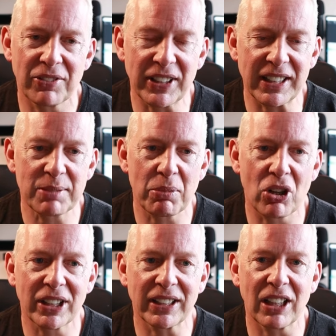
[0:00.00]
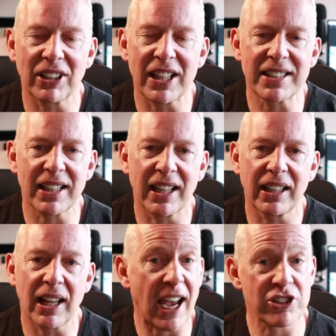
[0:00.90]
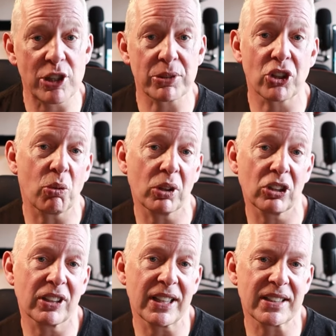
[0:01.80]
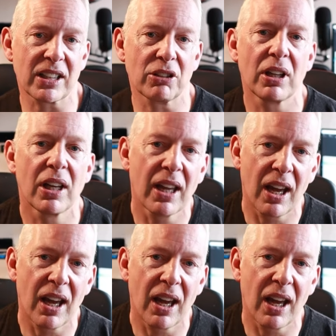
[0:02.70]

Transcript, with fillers: fitness market nowadays, and our gym's got one luckily, so